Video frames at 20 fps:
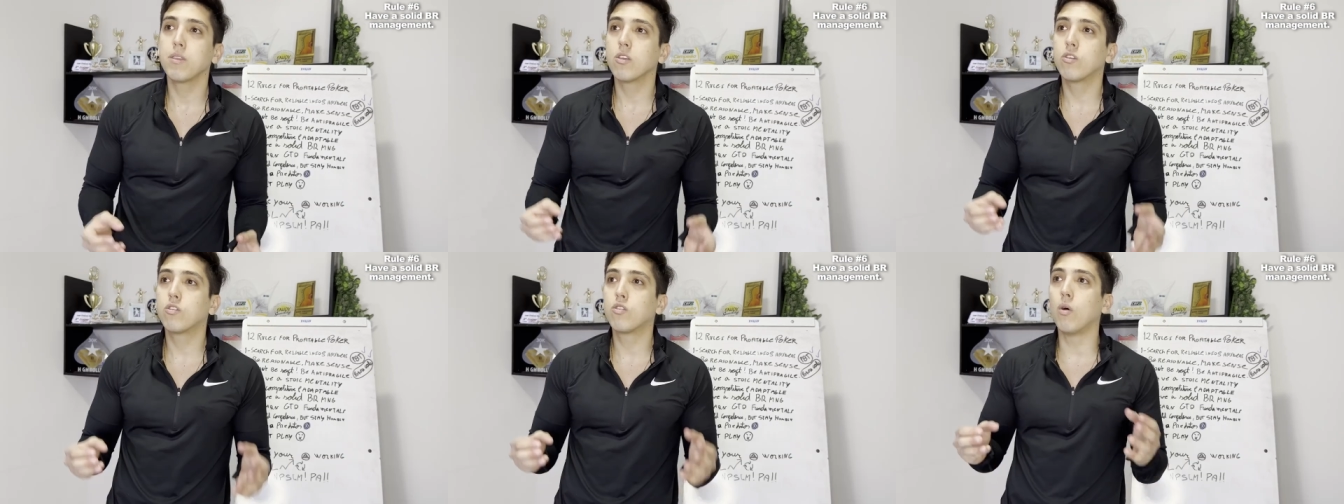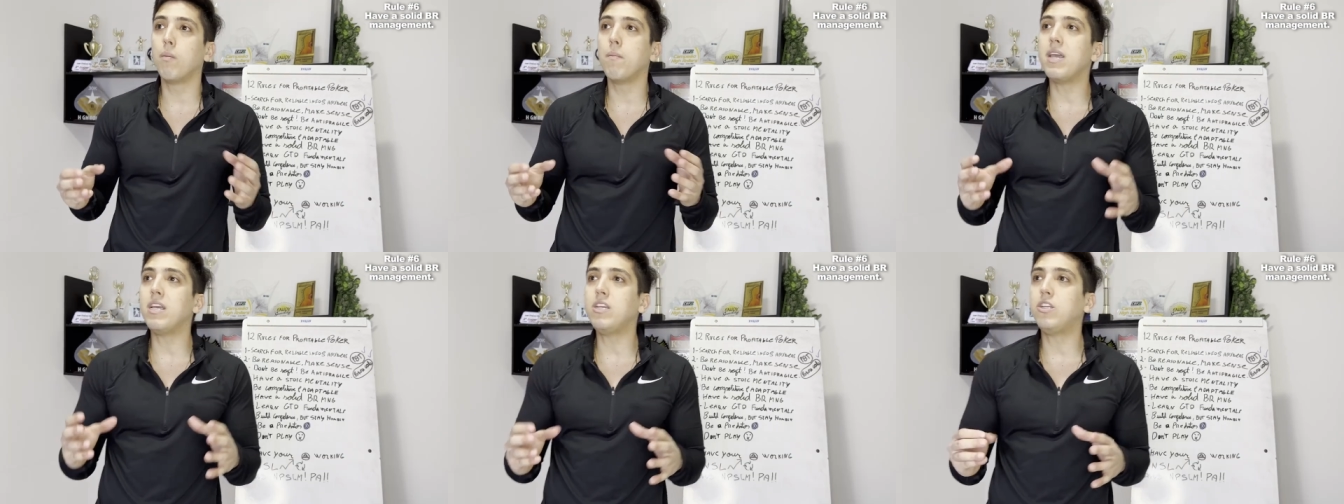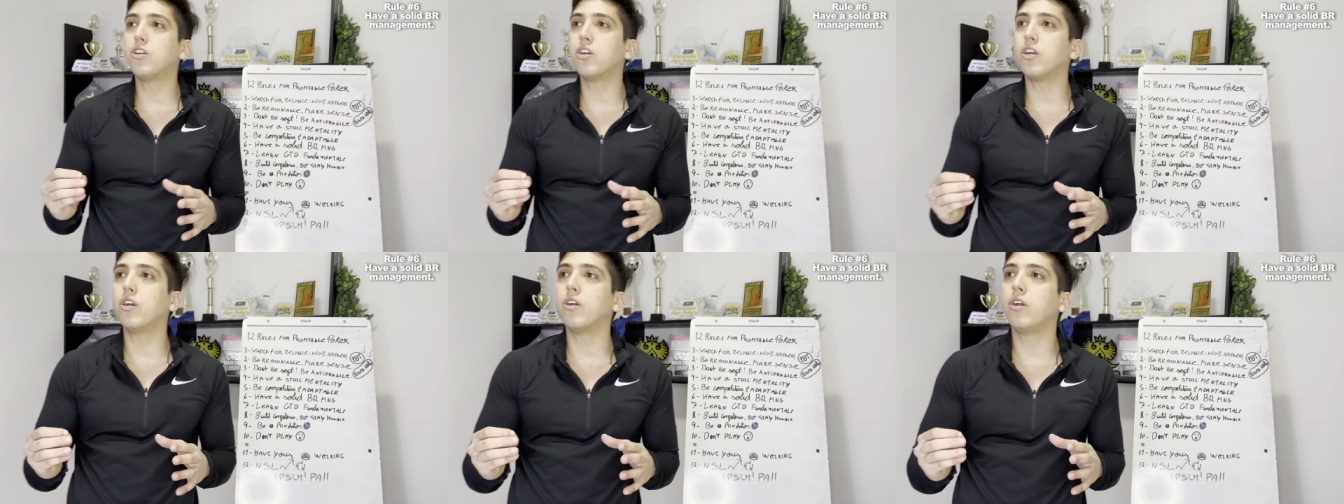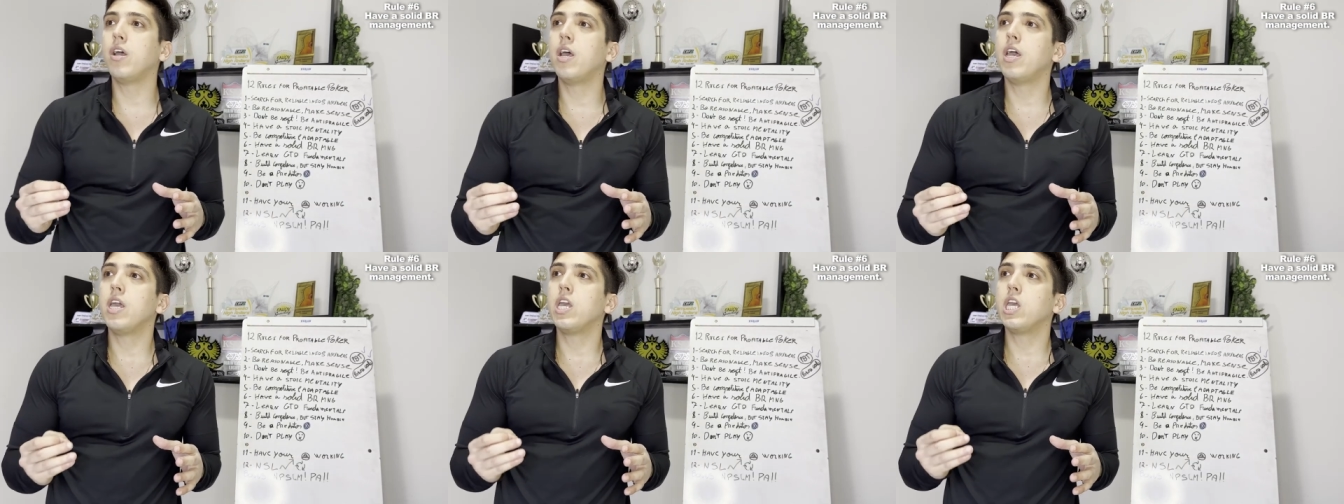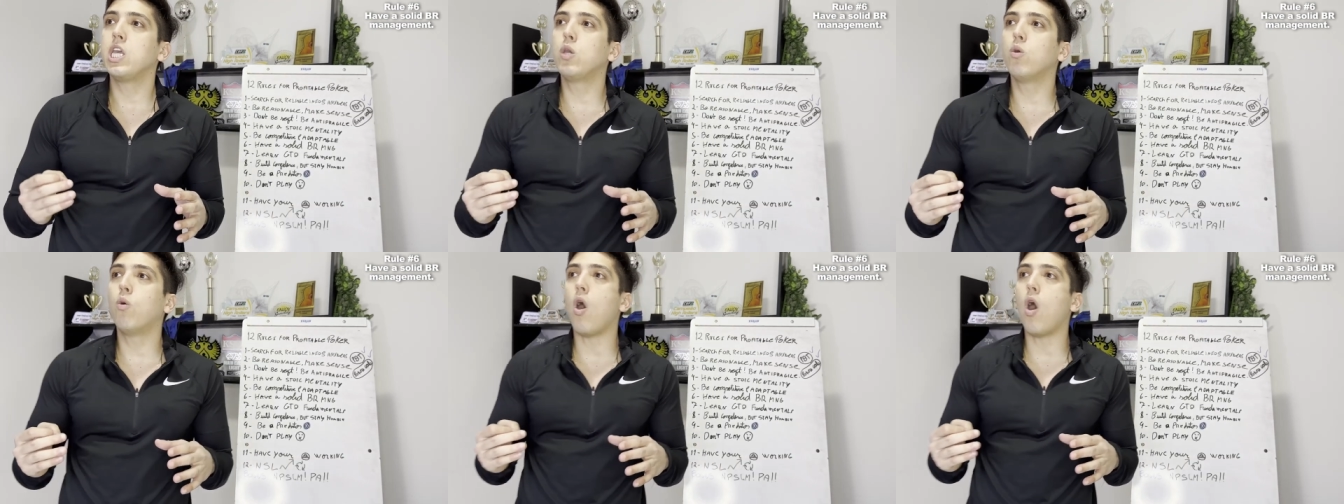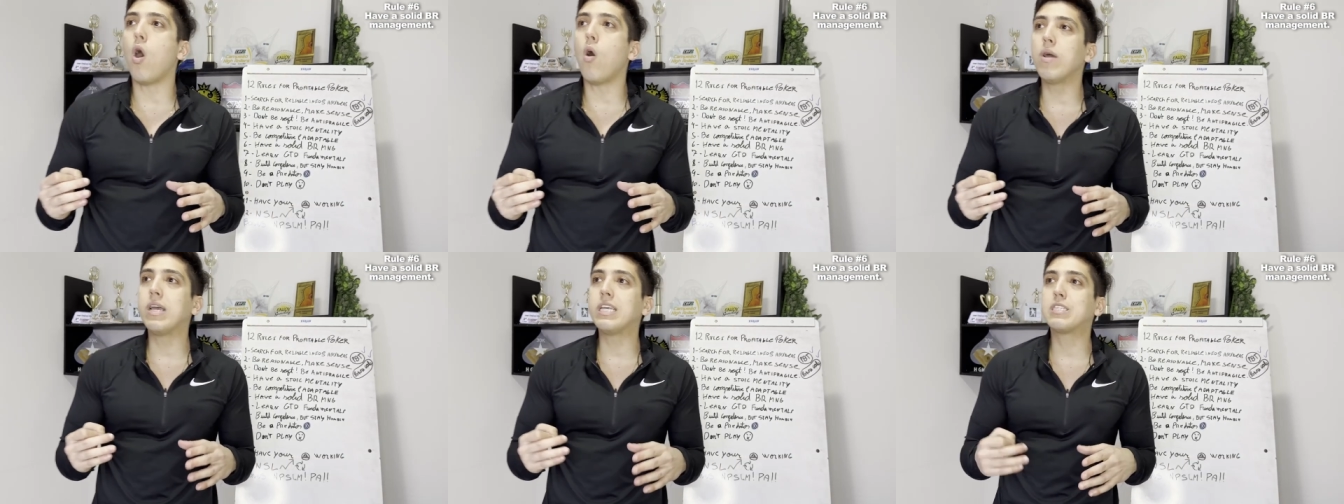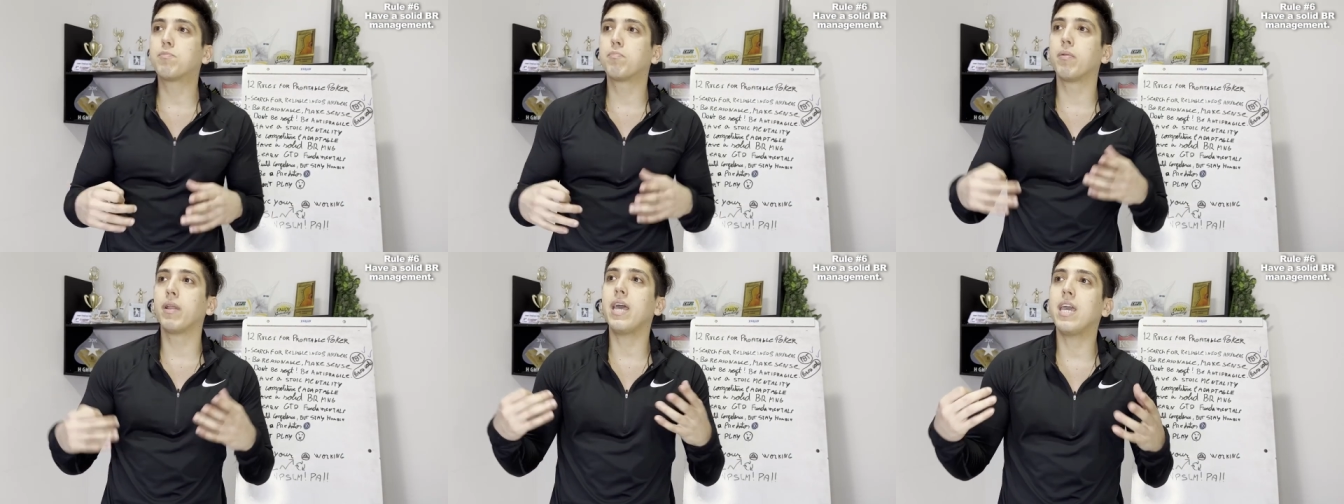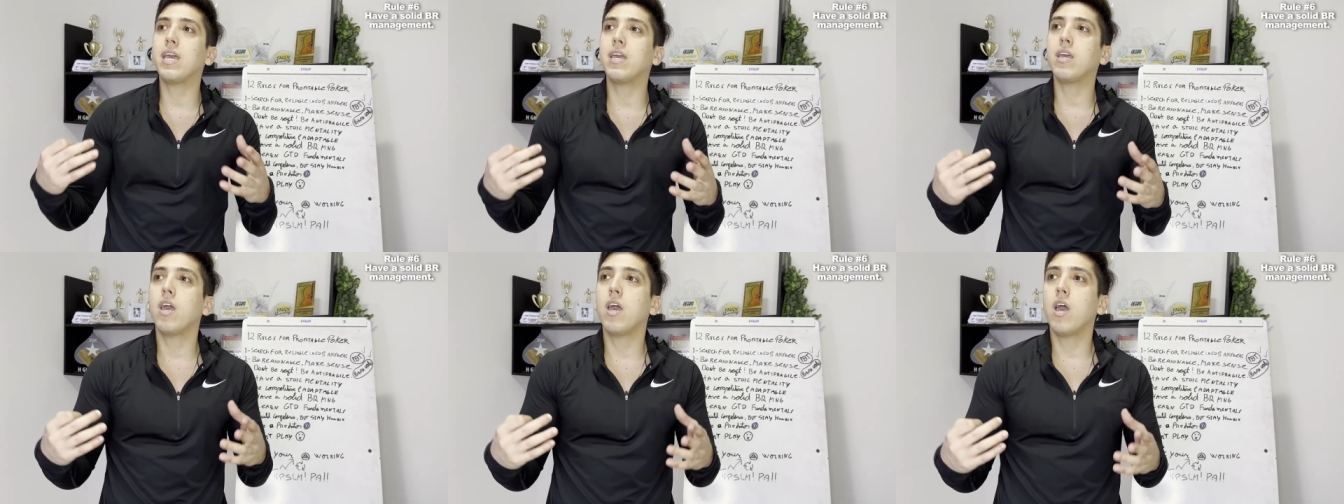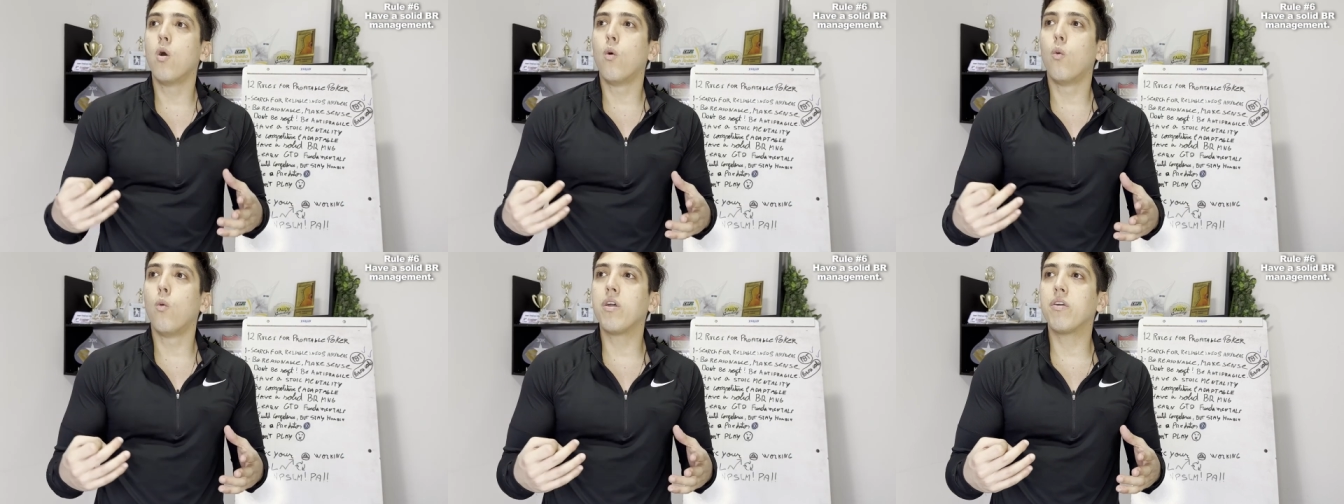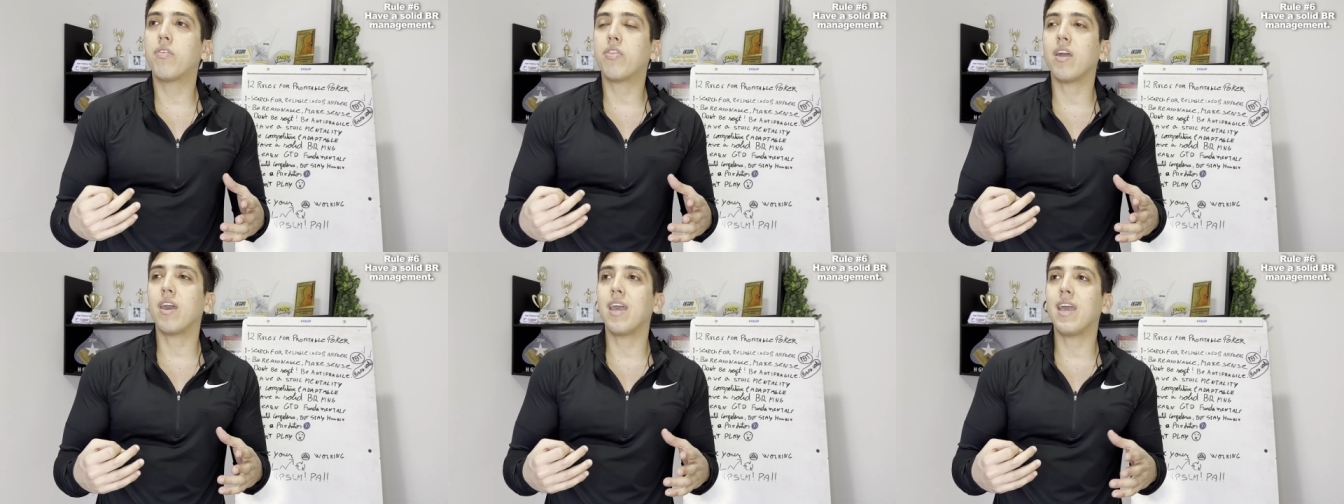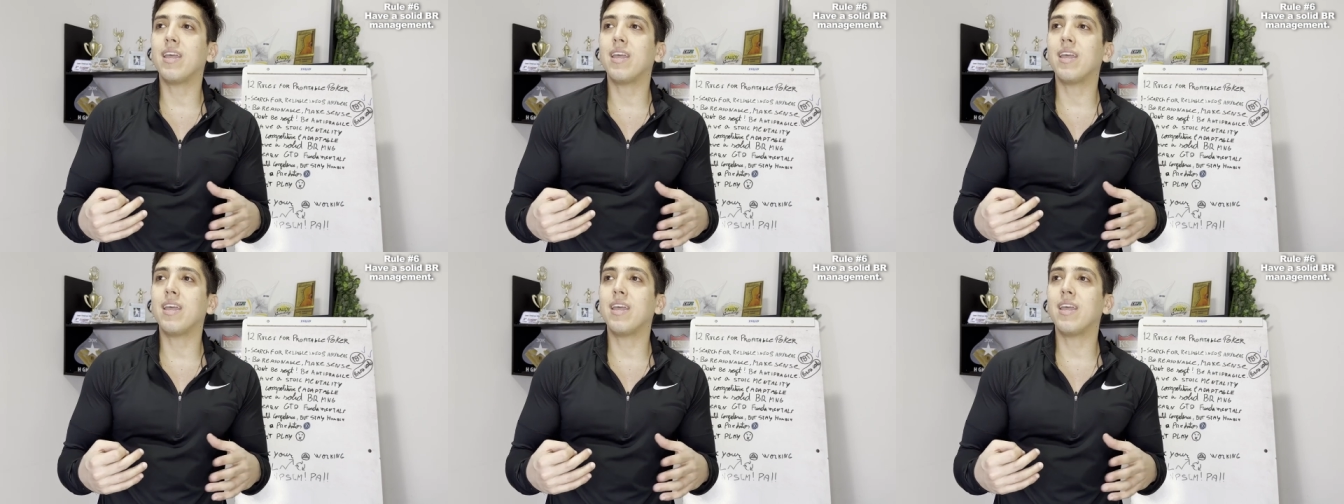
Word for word: So make sure you always play with